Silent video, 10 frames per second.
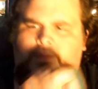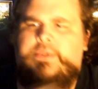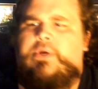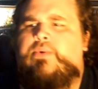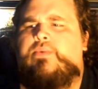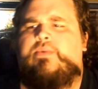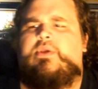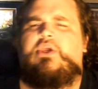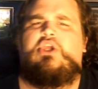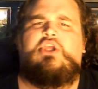So,
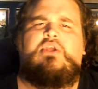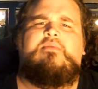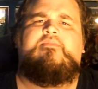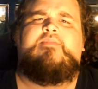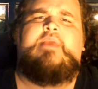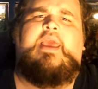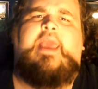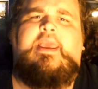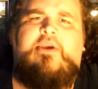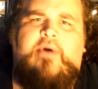yeah,
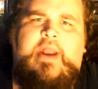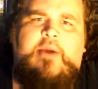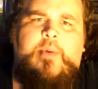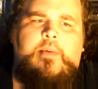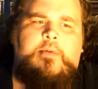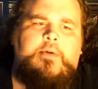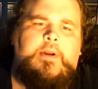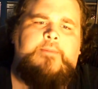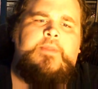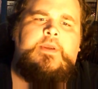you know, and I
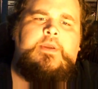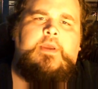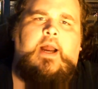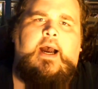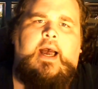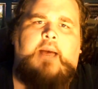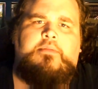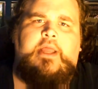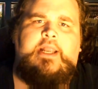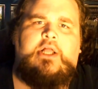remember I
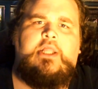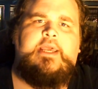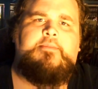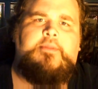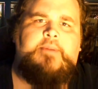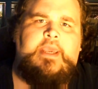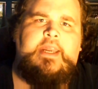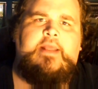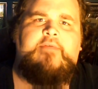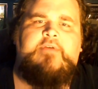played a clip at the
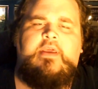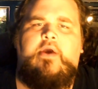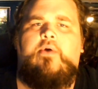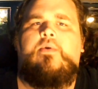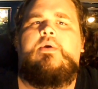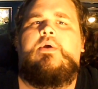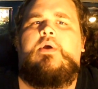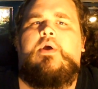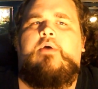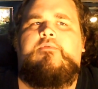beginning of the video
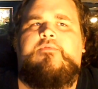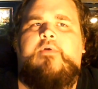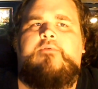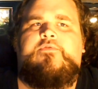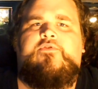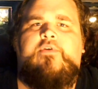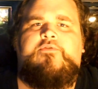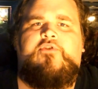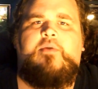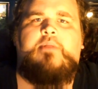of
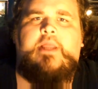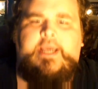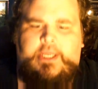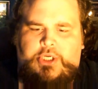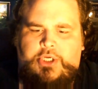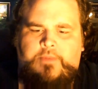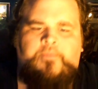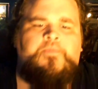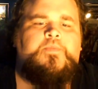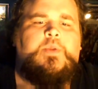Triple H
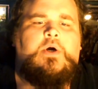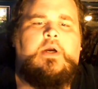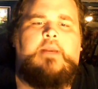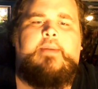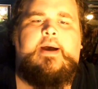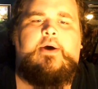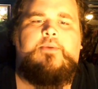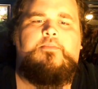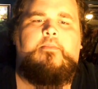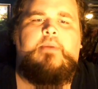talking
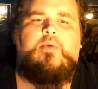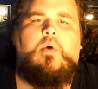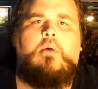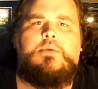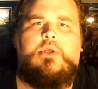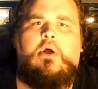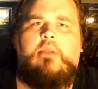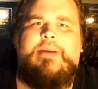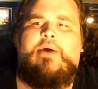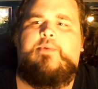about Benoit was all
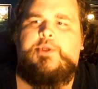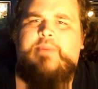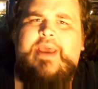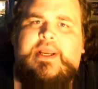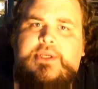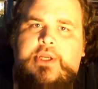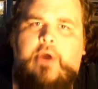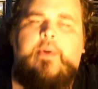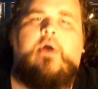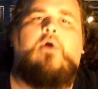about respect, you
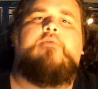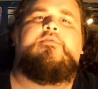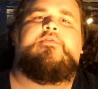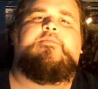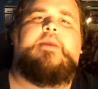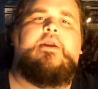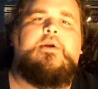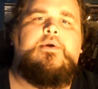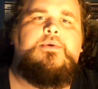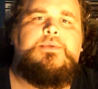know, and all of his
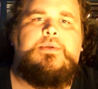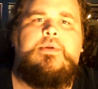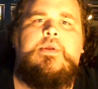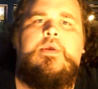peers and,